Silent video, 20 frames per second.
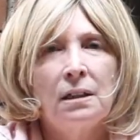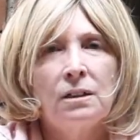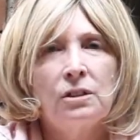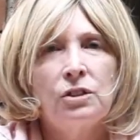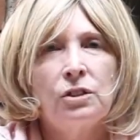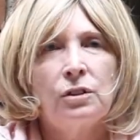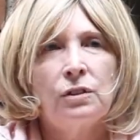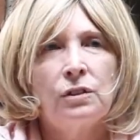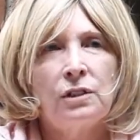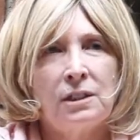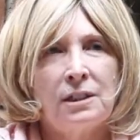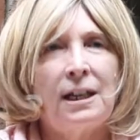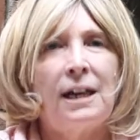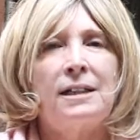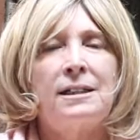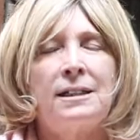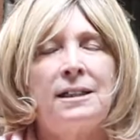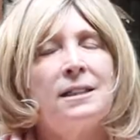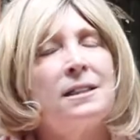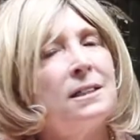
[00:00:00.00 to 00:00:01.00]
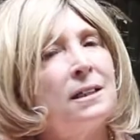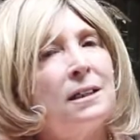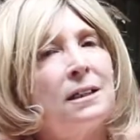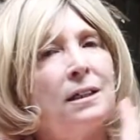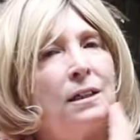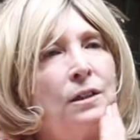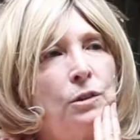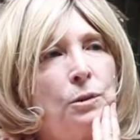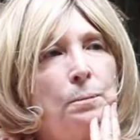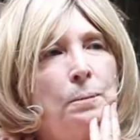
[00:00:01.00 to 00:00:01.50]
to the toxicity
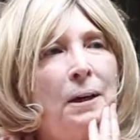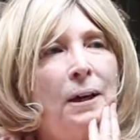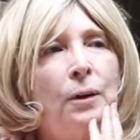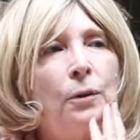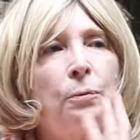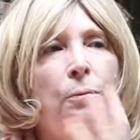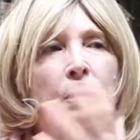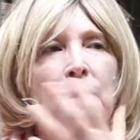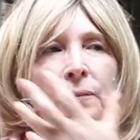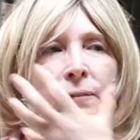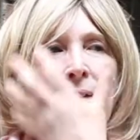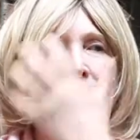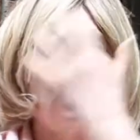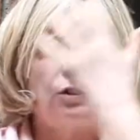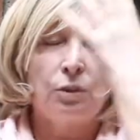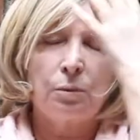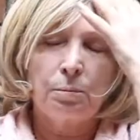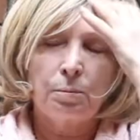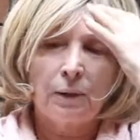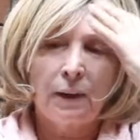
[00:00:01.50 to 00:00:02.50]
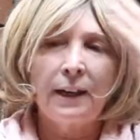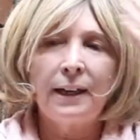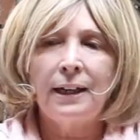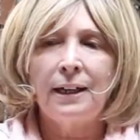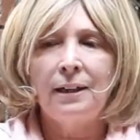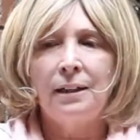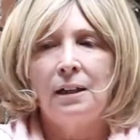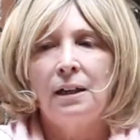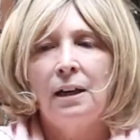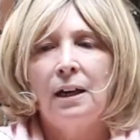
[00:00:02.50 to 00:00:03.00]
in your mouth will affect your
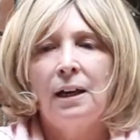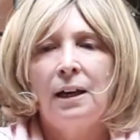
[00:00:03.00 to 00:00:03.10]
brain